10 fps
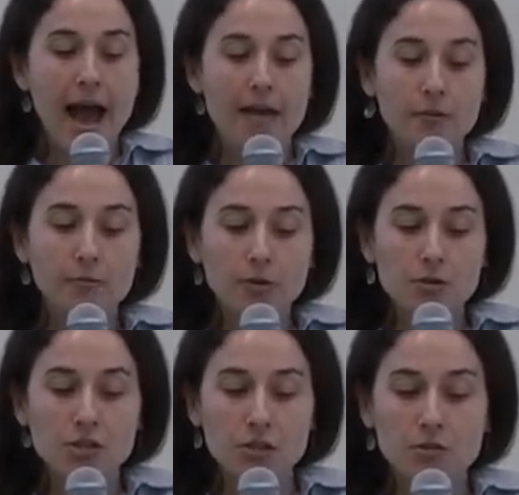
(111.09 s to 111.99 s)
and the
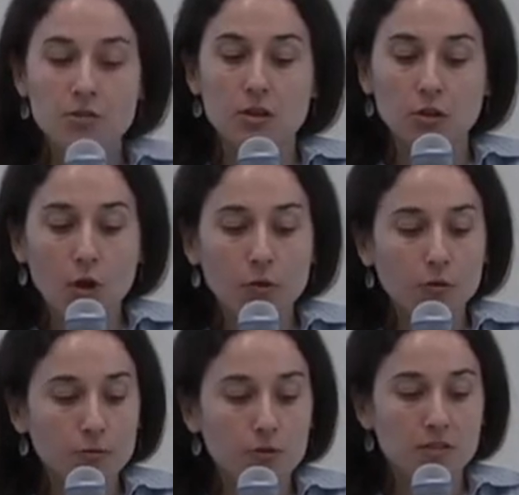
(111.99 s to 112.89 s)
first to use the local
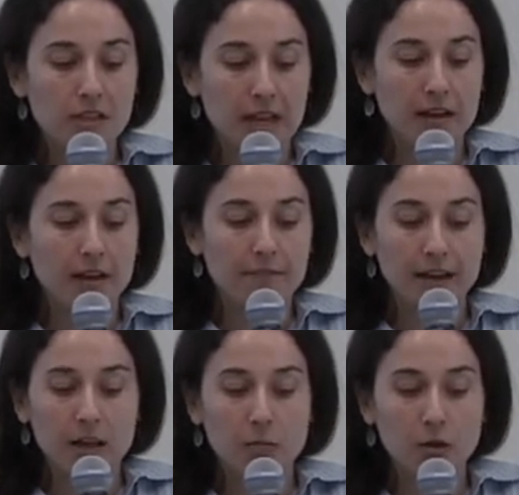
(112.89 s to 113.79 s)
foods data
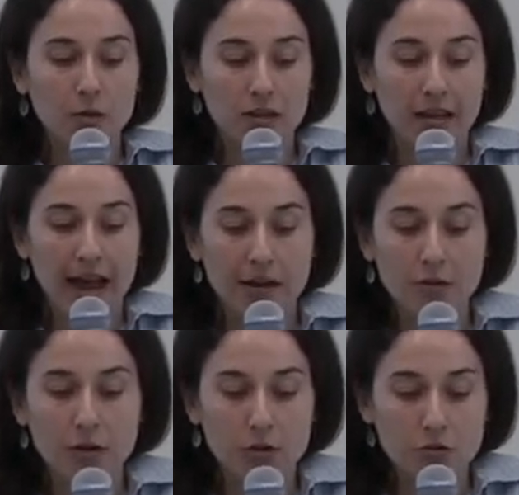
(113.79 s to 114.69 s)
available within the
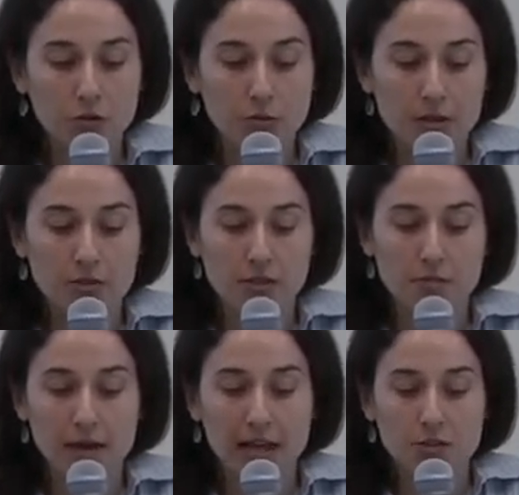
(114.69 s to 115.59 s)
Agricultural
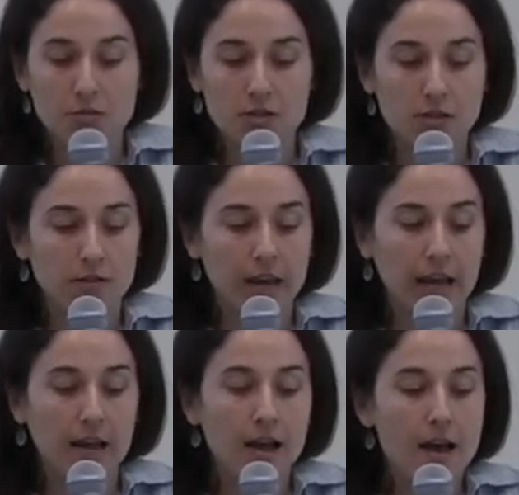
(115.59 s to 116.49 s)
Resource Management Survey,